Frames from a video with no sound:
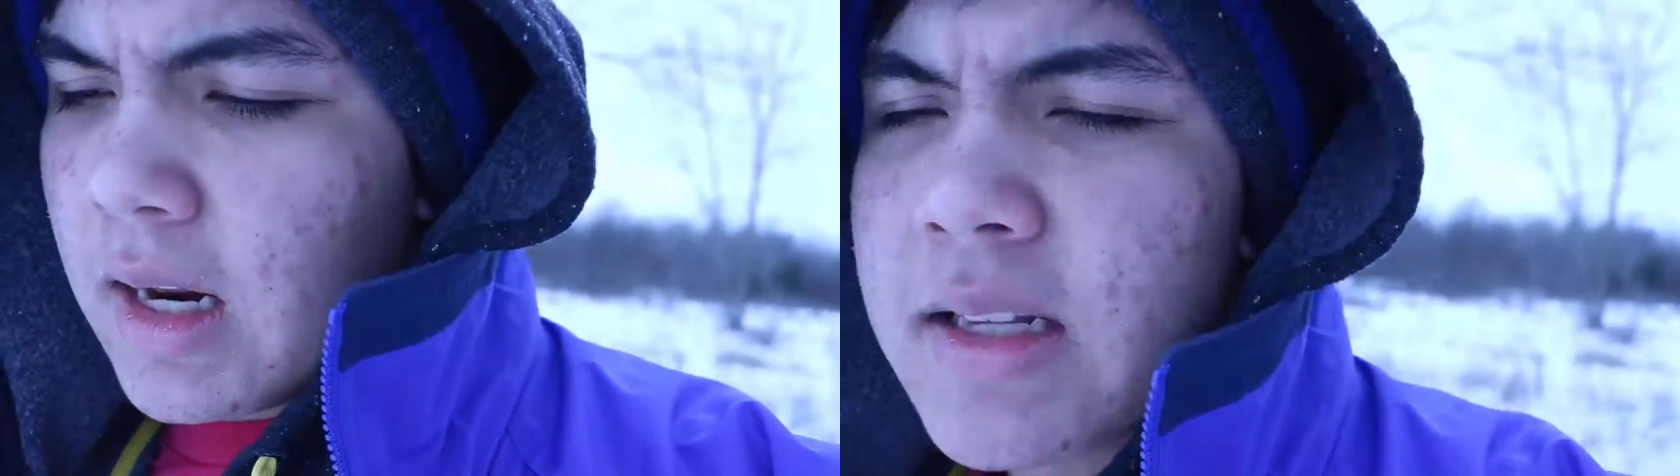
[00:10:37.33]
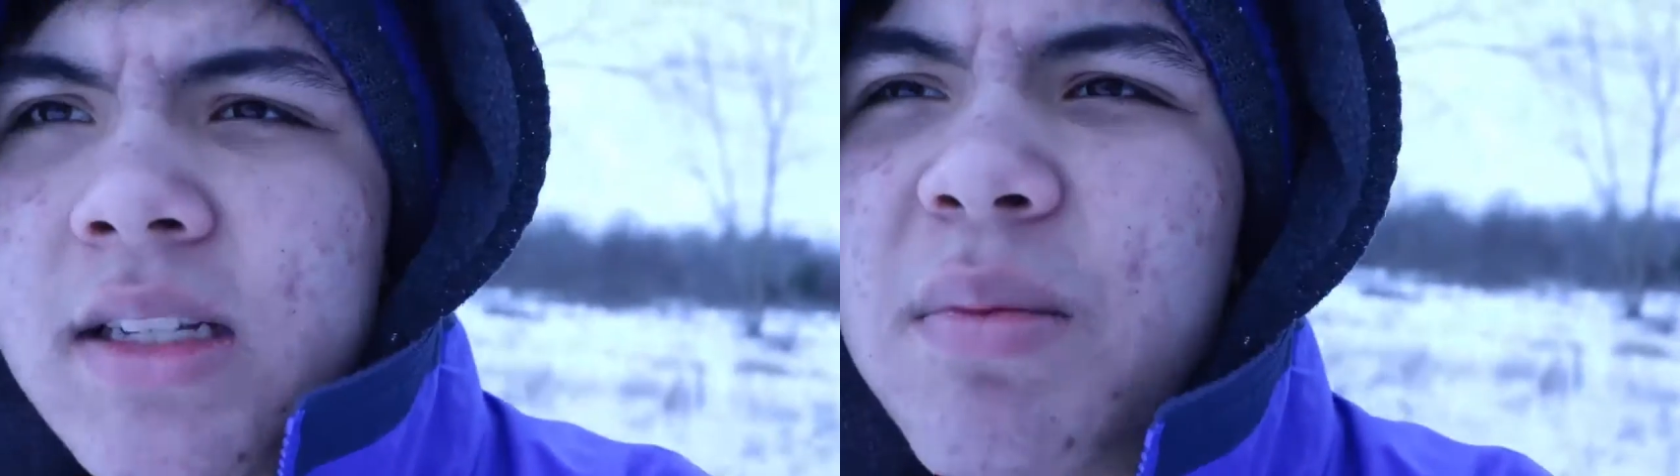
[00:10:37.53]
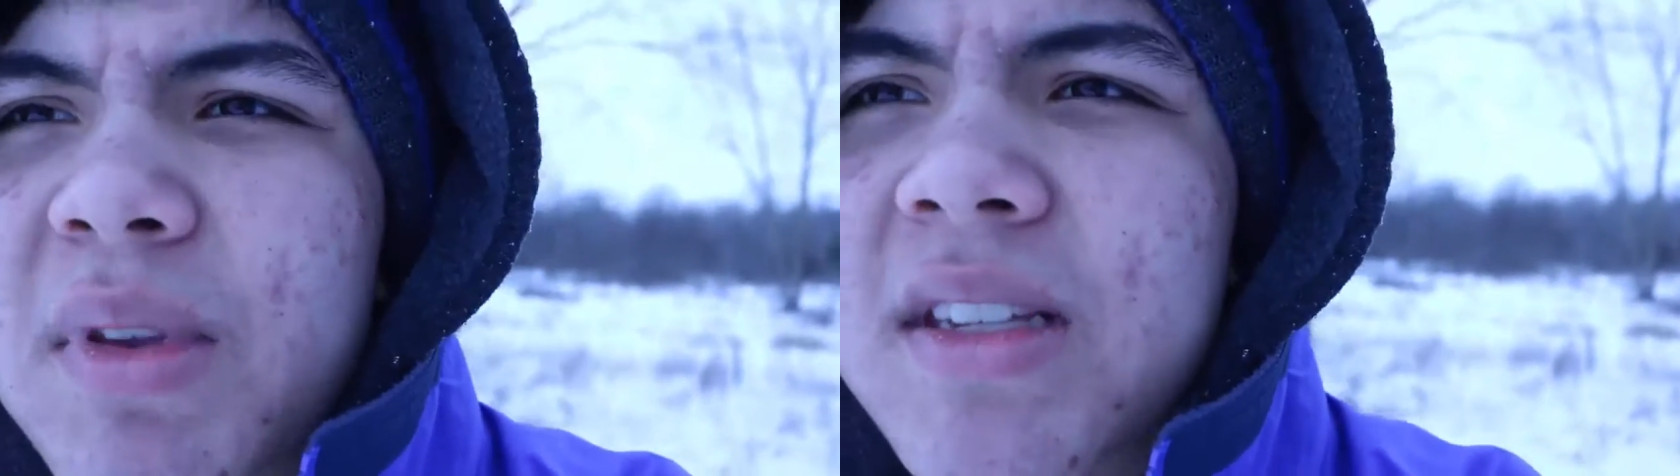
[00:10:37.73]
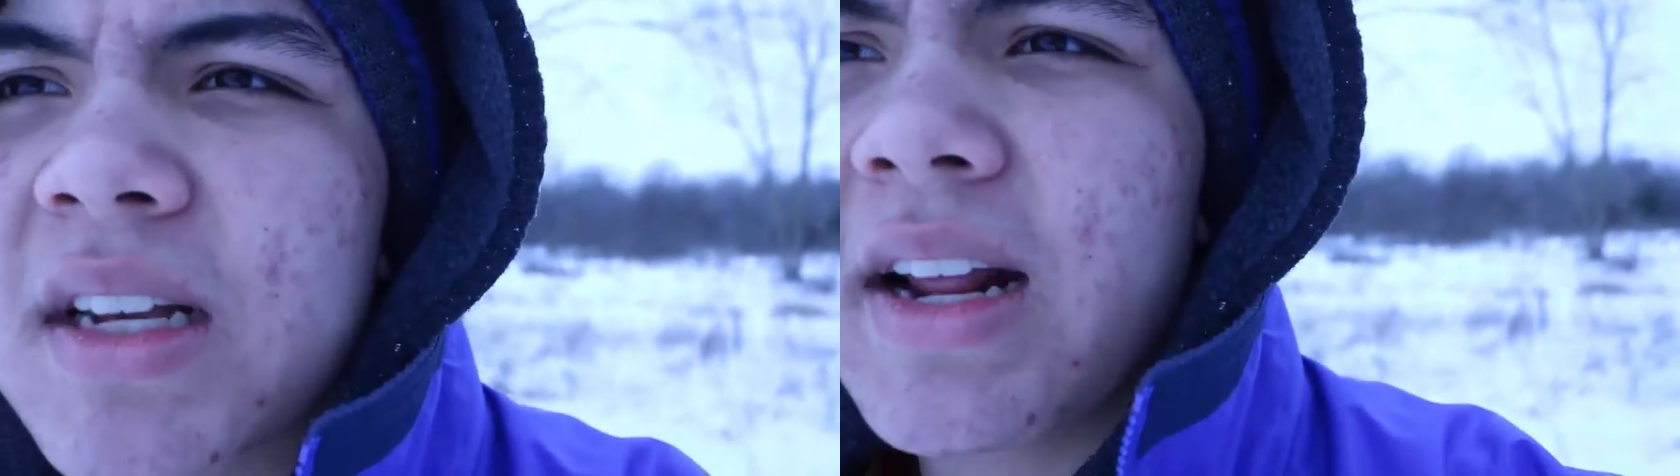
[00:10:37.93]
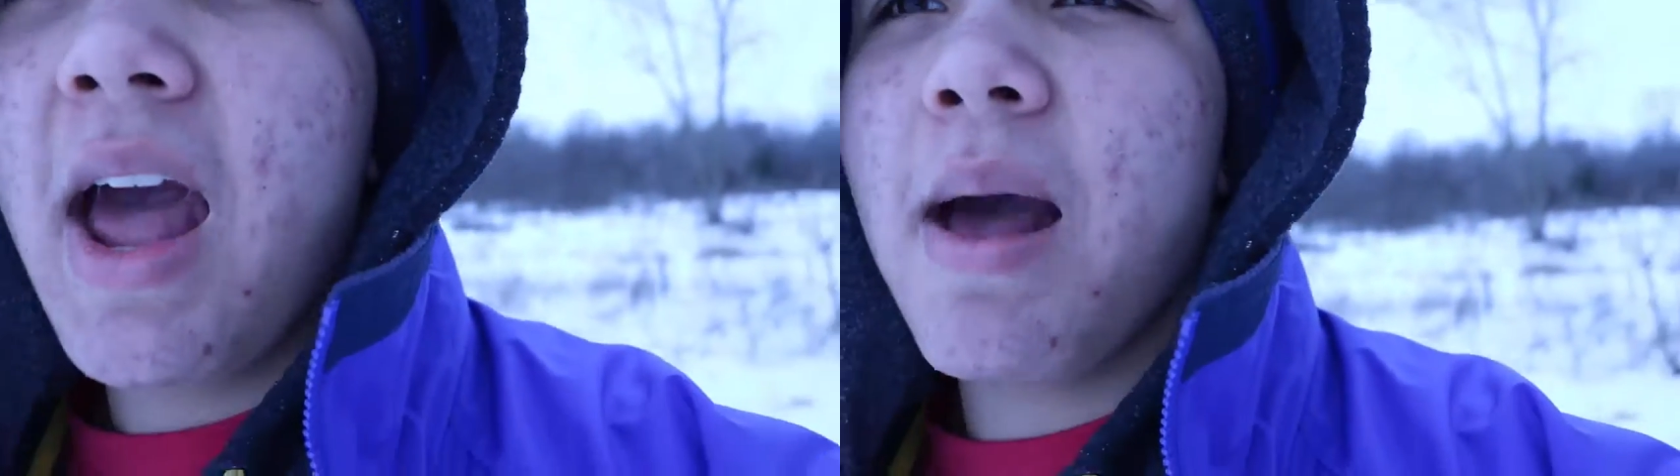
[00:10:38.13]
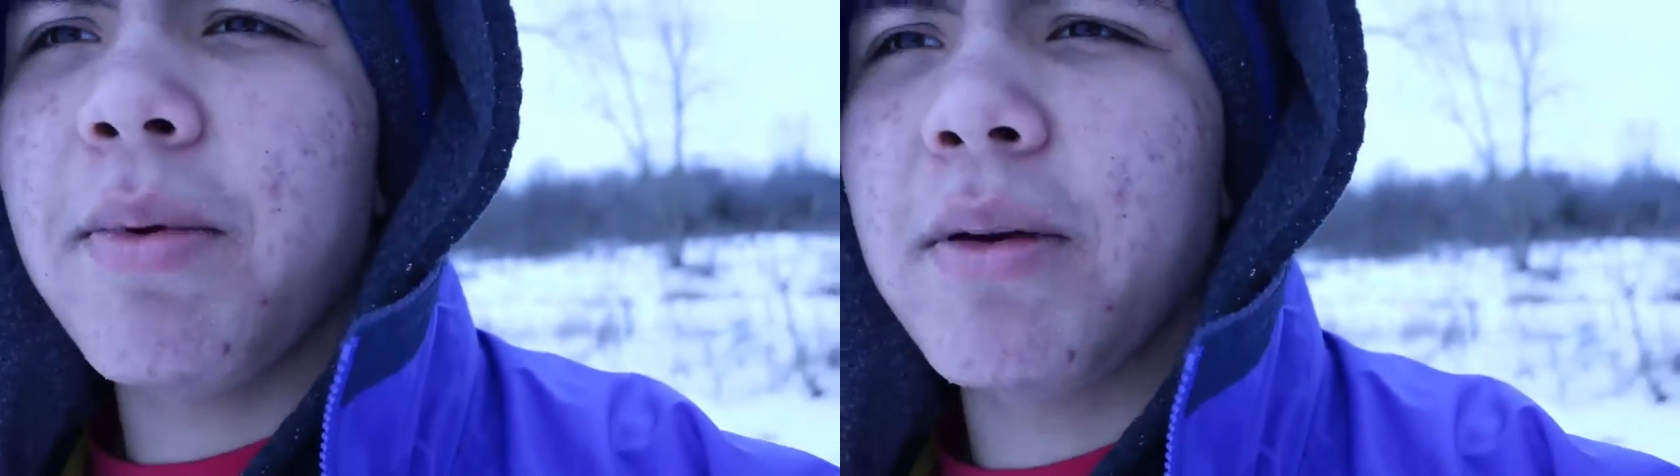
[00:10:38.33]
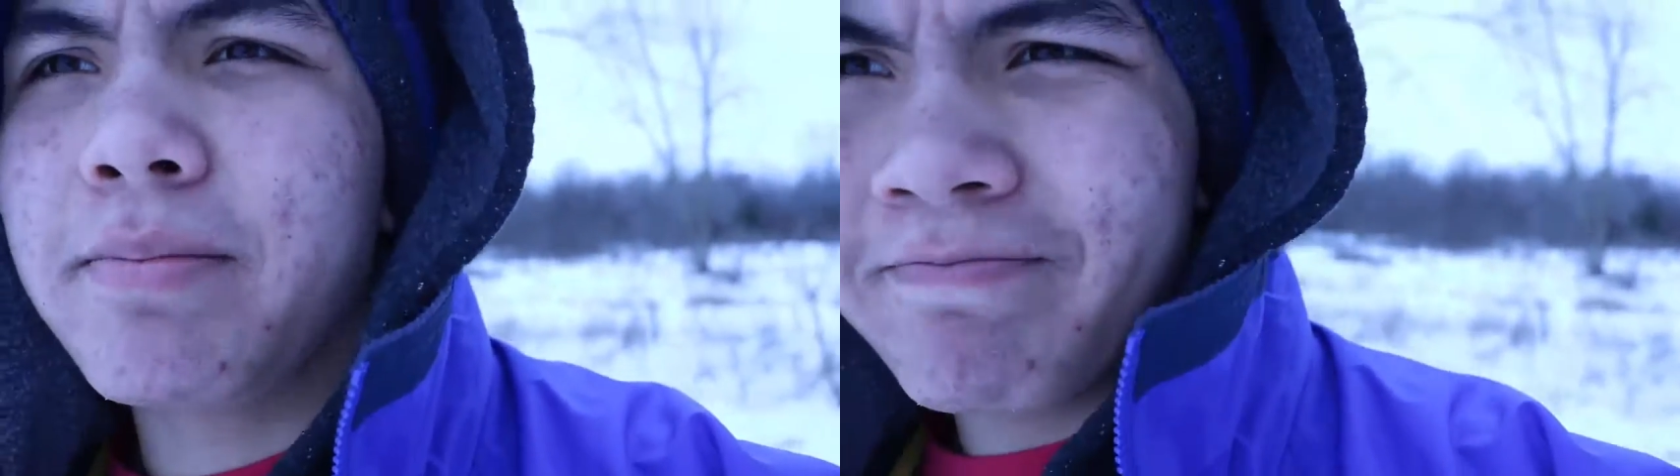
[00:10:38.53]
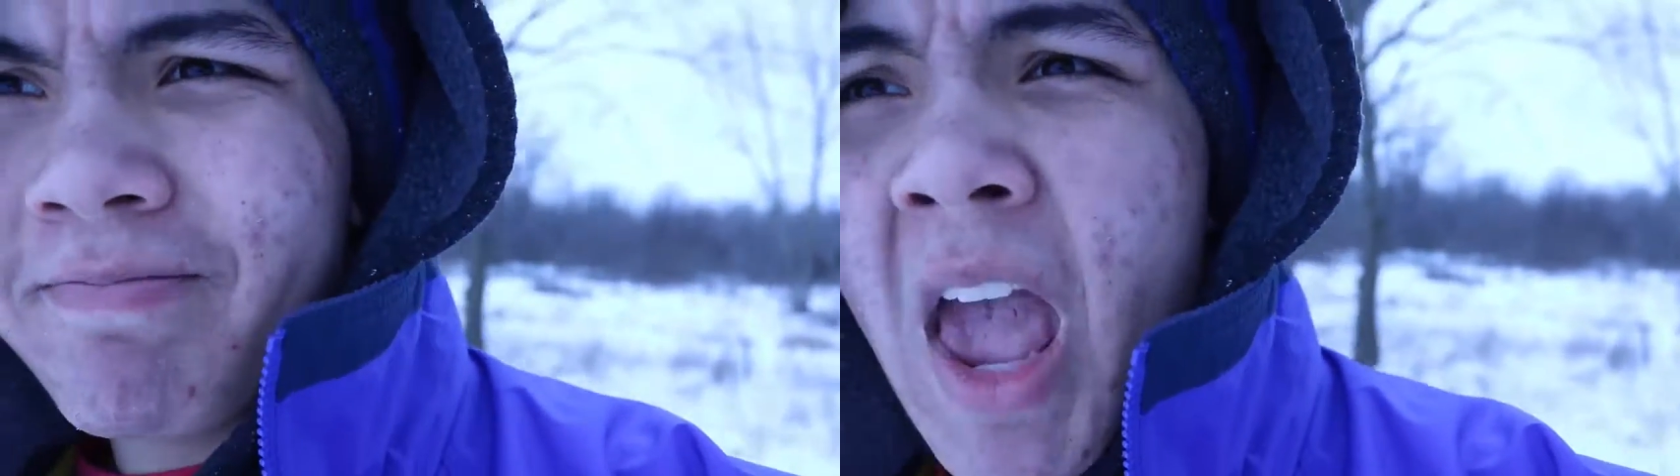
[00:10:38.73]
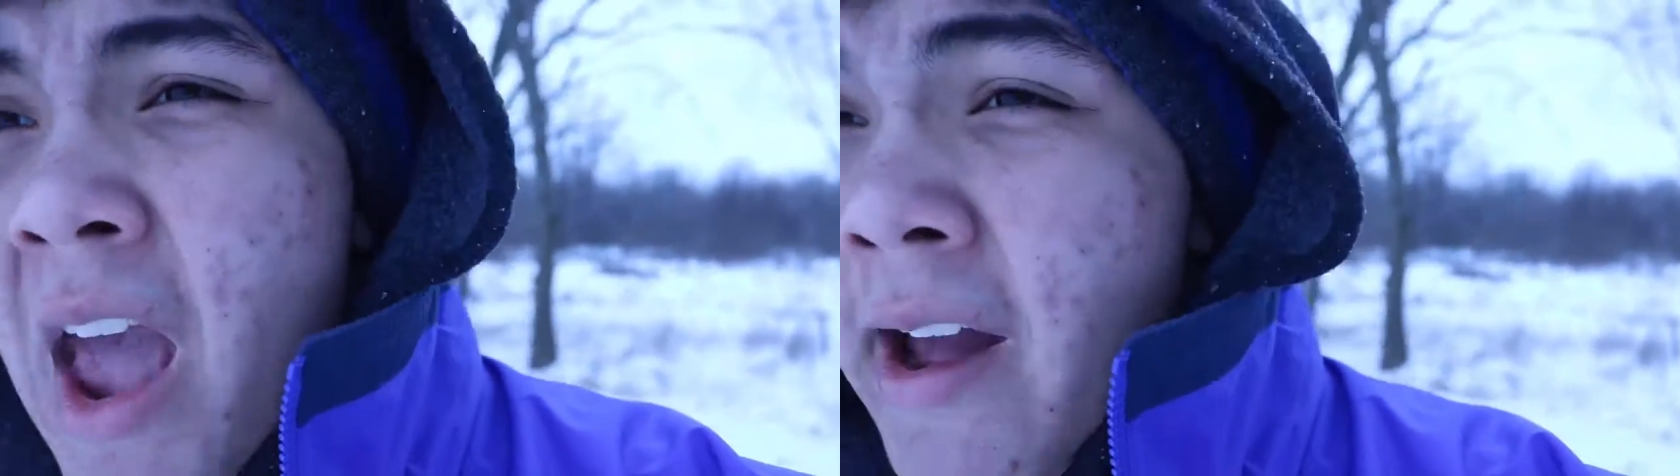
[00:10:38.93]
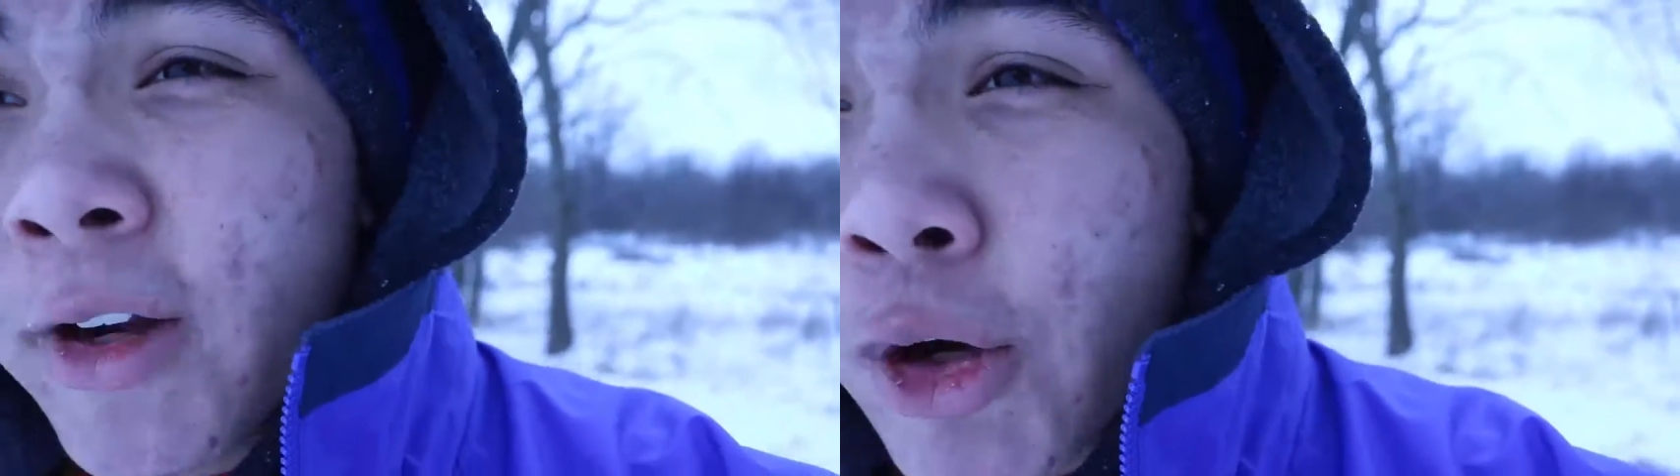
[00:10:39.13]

something's gonna happen and